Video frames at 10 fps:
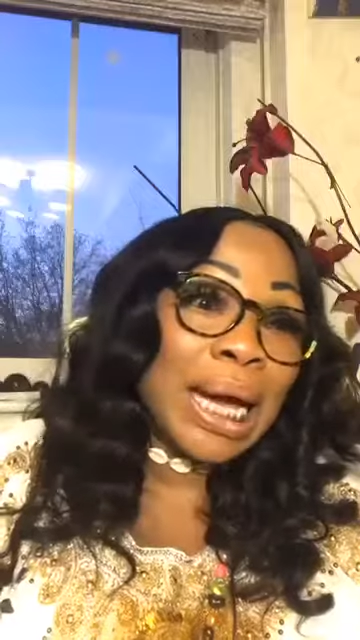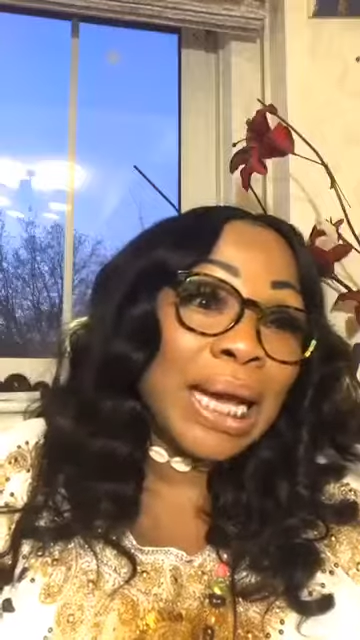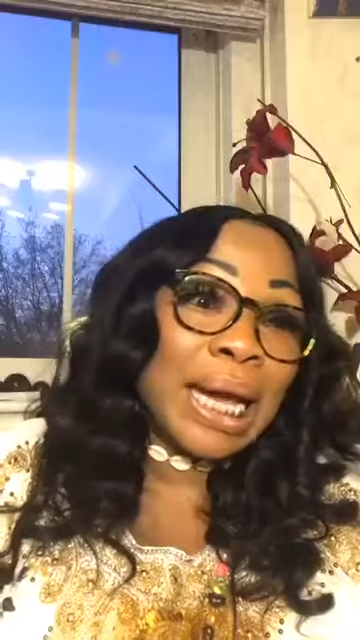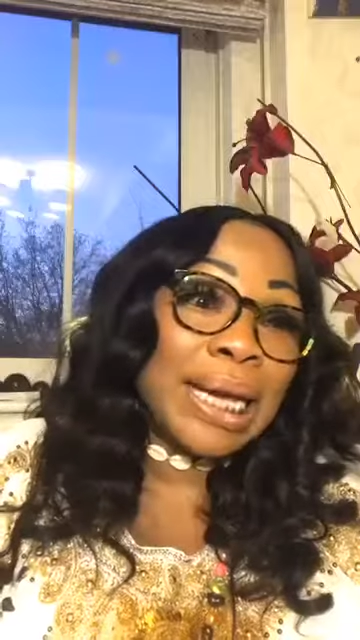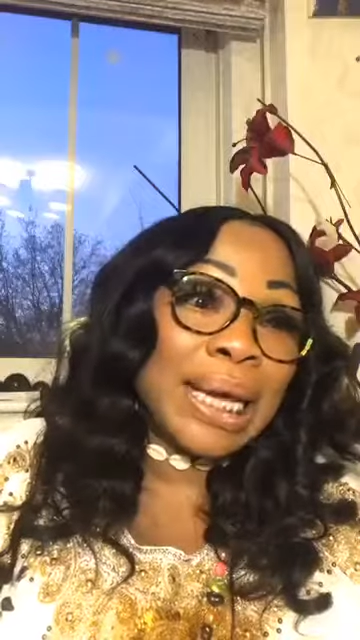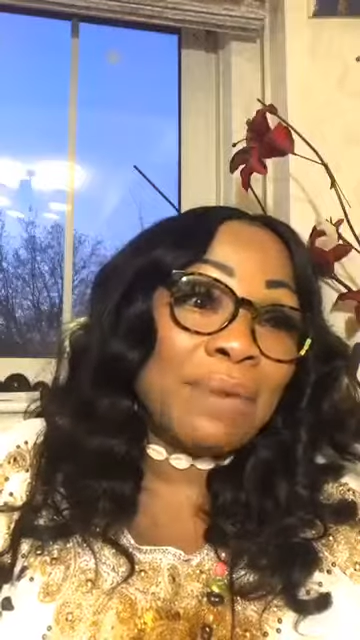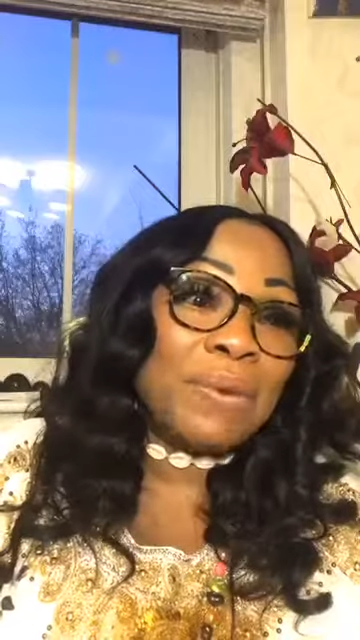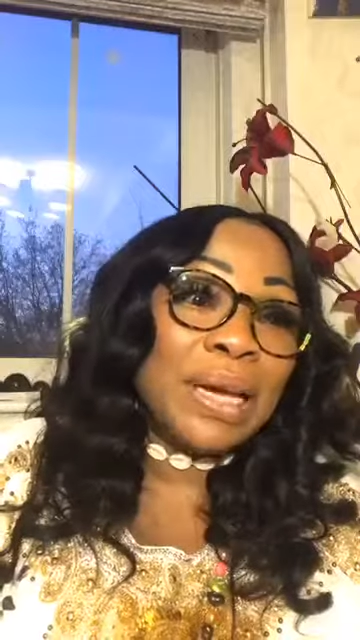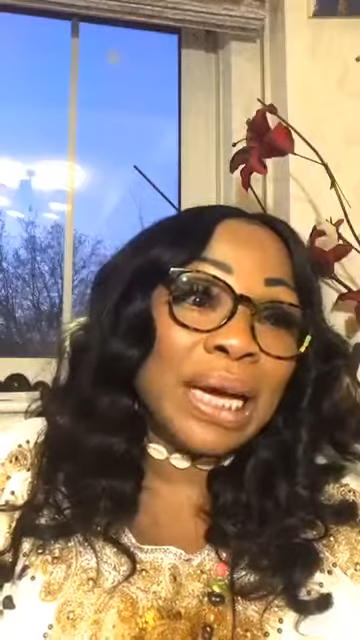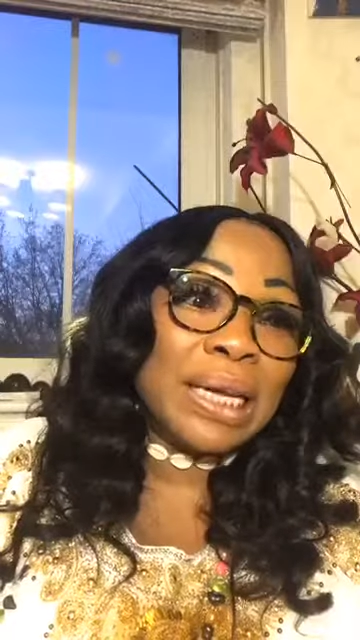And I
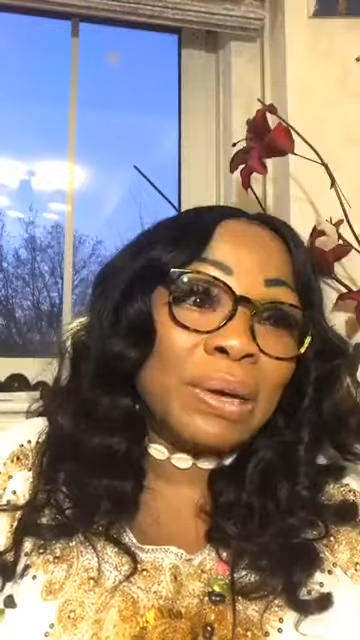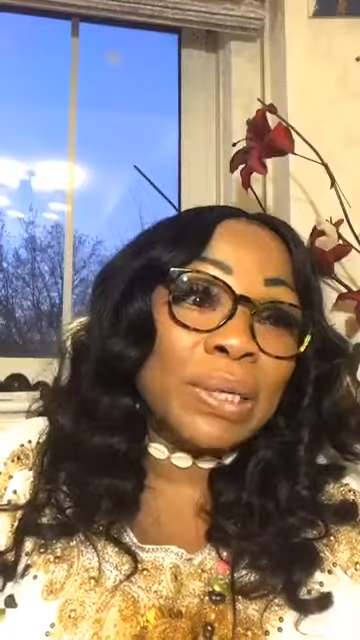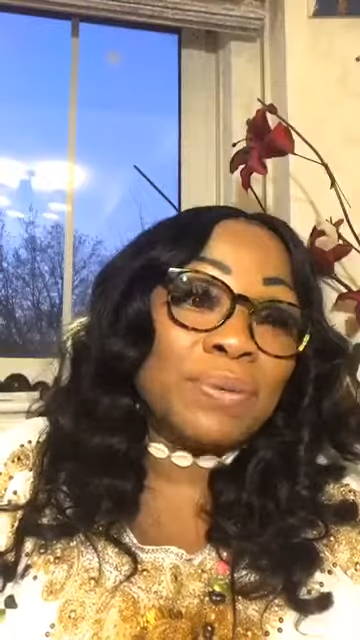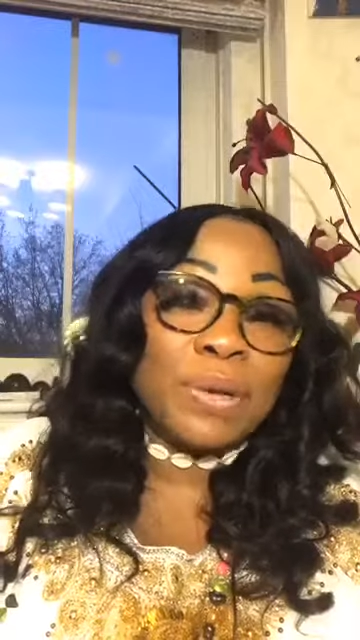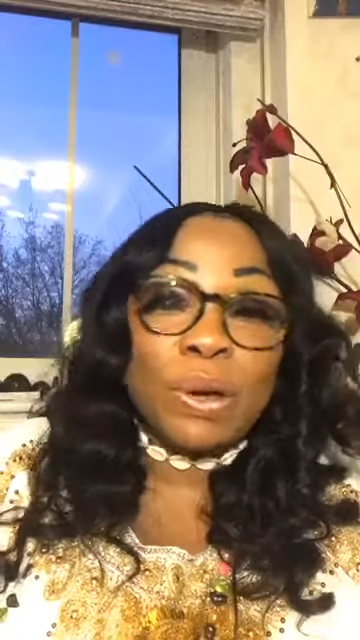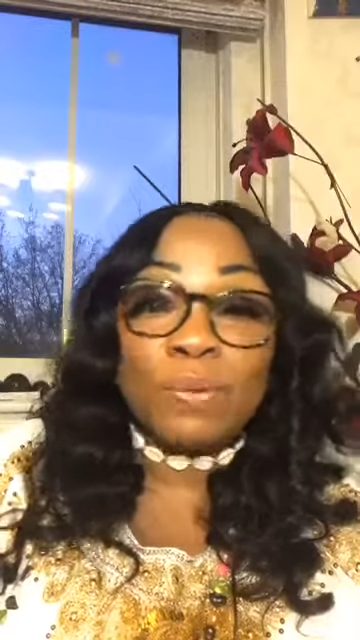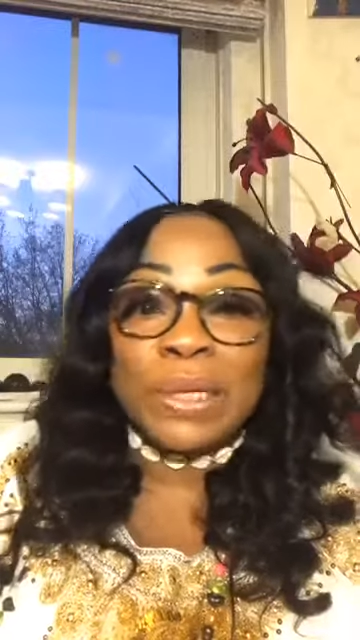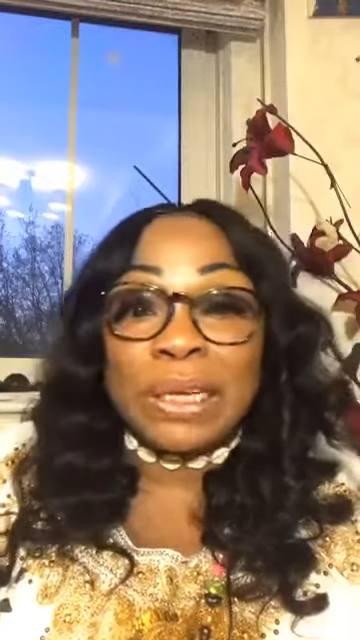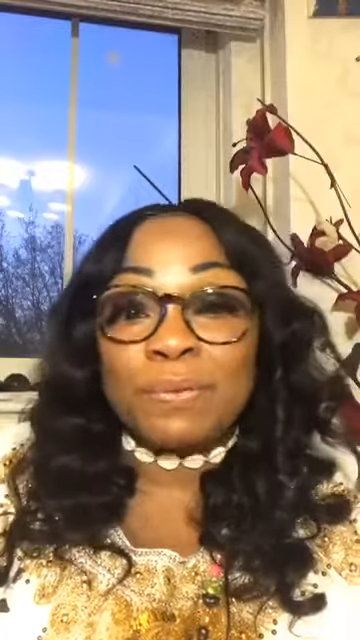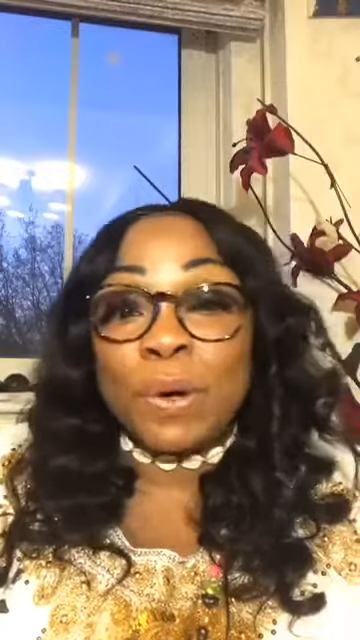think there was a figure
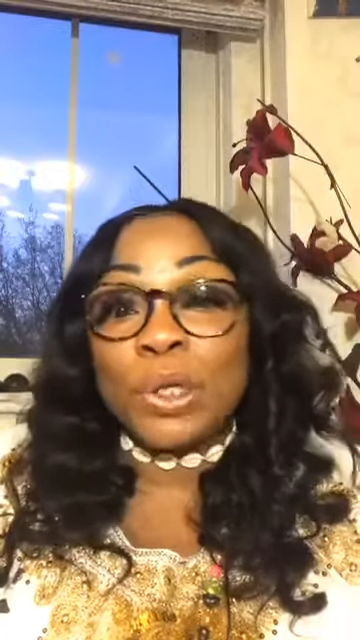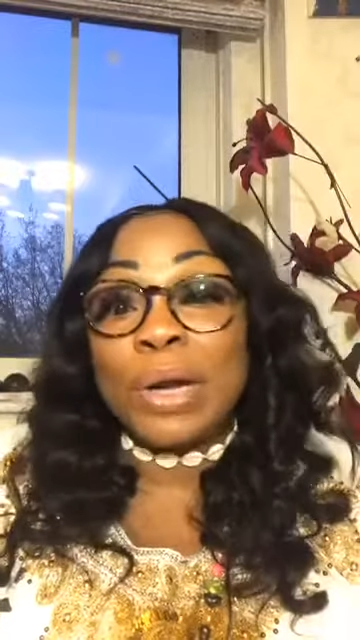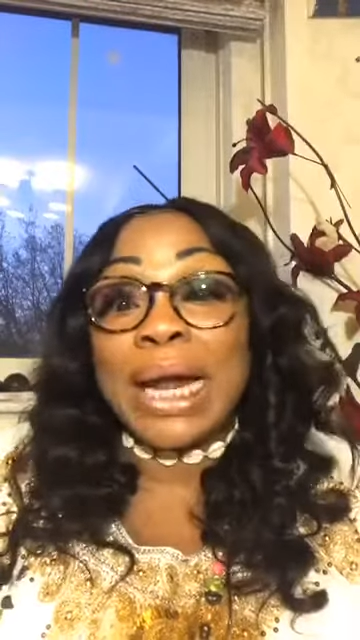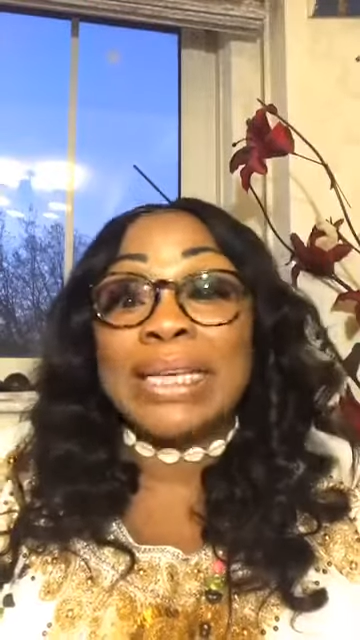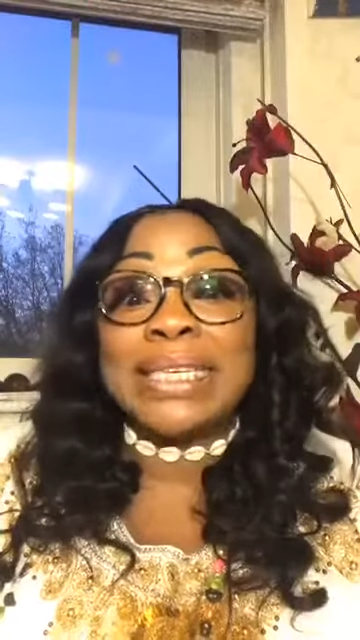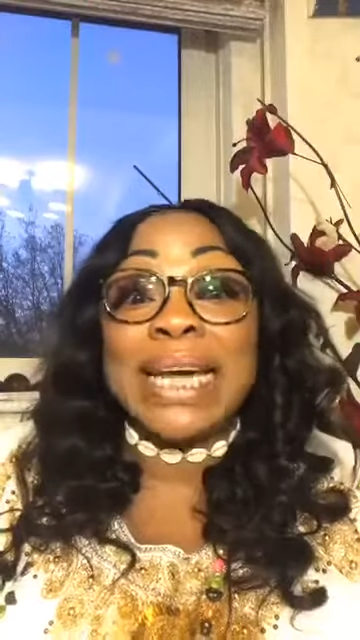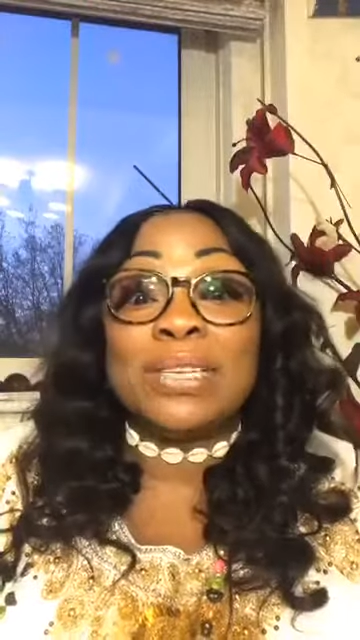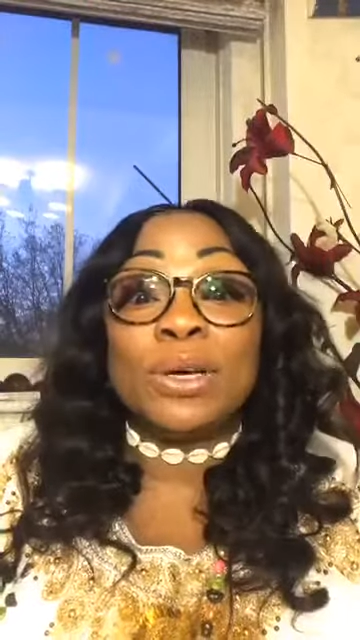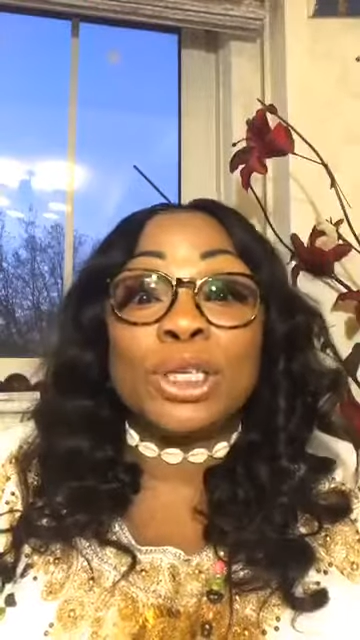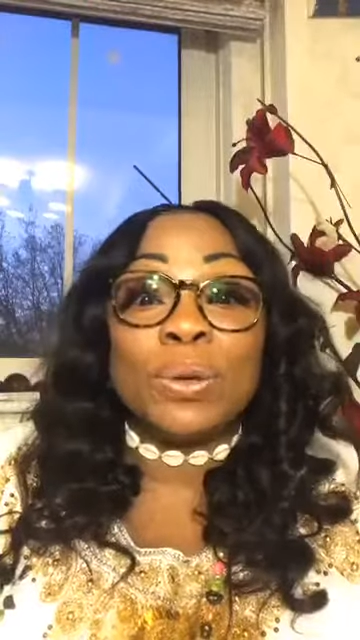for United
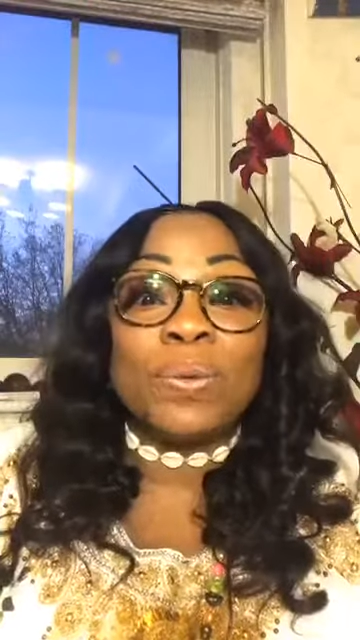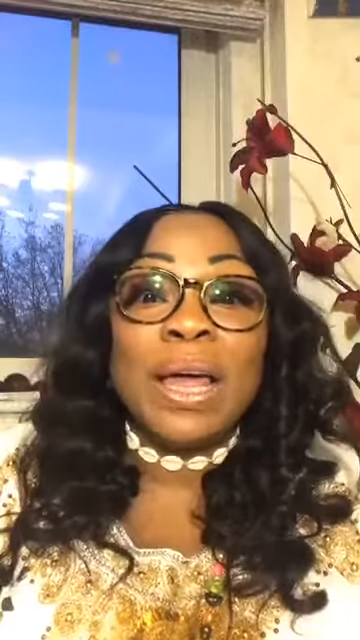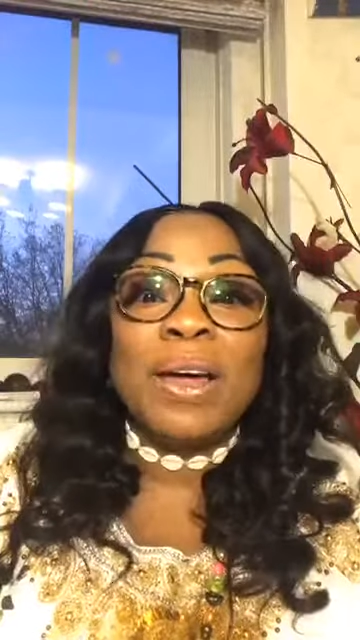States also.